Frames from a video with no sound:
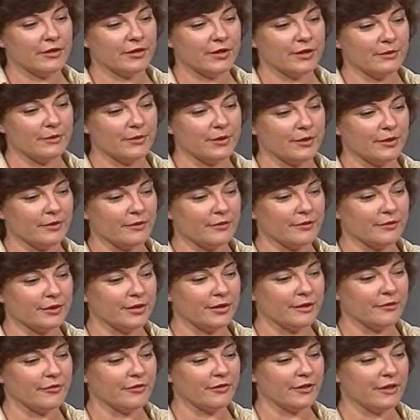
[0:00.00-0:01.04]
like we
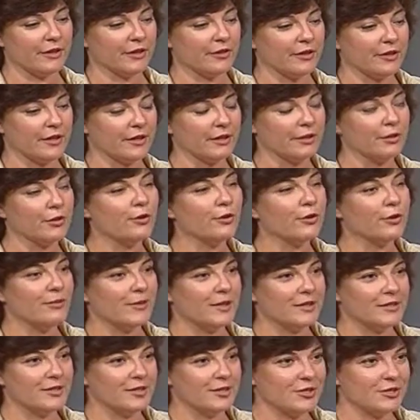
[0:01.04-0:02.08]
give the yoga
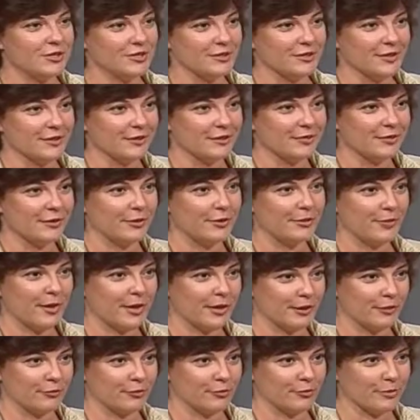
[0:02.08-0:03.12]
meditation is like giving the
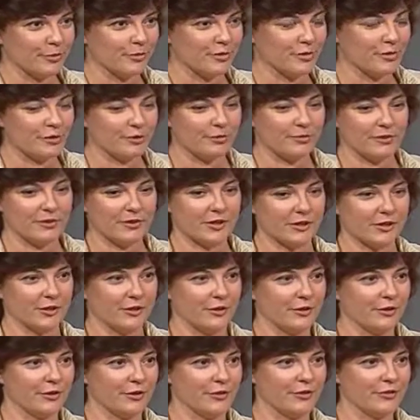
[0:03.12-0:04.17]
mind a Rubik's Cube and telling
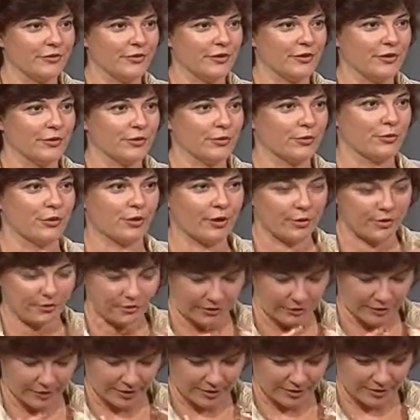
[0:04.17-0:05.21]
it to go sit in the corner so
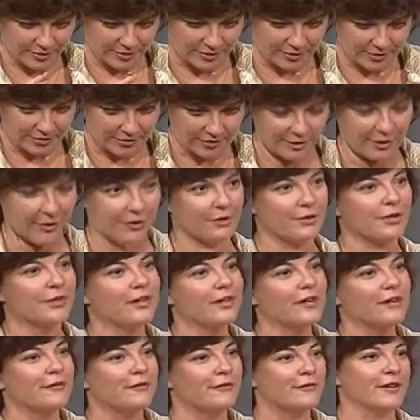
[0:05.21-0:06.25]
it can just, you
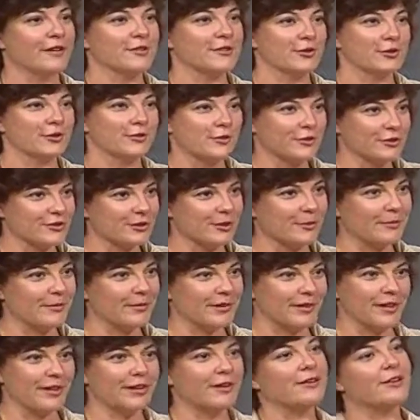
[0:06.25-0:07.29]
know, fuss over
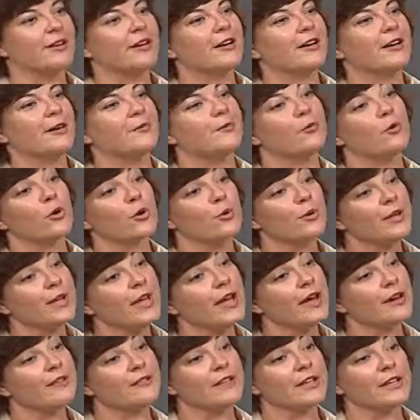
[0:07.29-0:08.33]
something. Or we
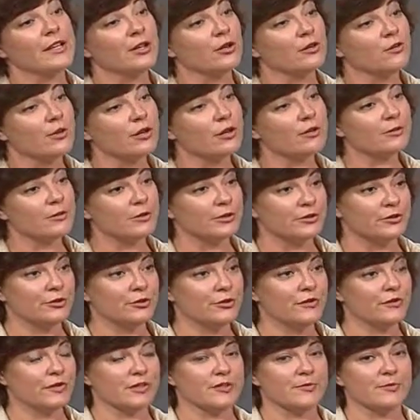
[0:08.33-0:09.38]
have like incredible
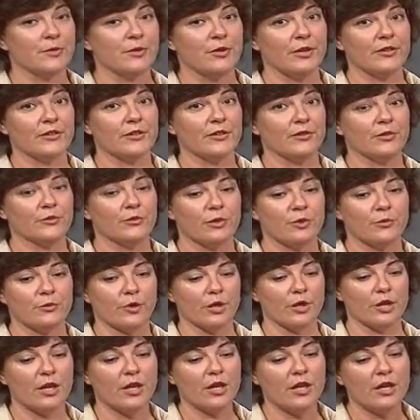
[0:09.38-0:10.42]
intuitive experiences when
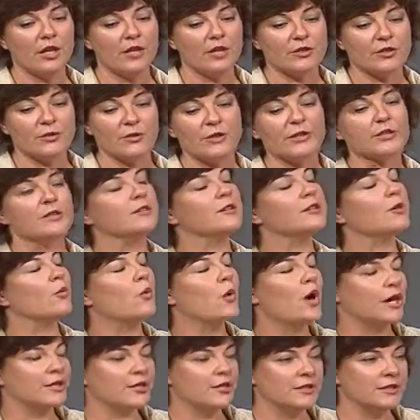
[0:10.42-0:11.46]
we're doing things like
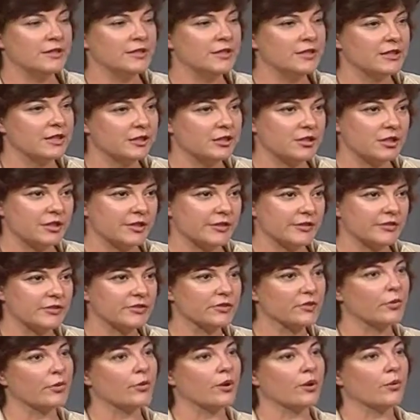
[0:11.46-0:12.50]
washing the dishes
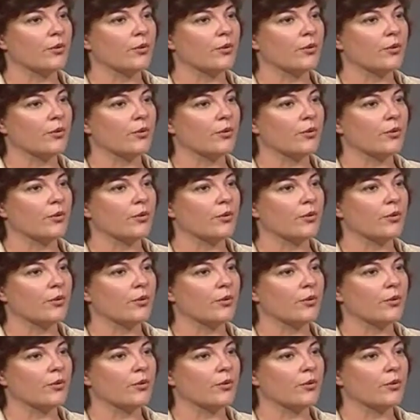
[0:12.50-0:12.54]
or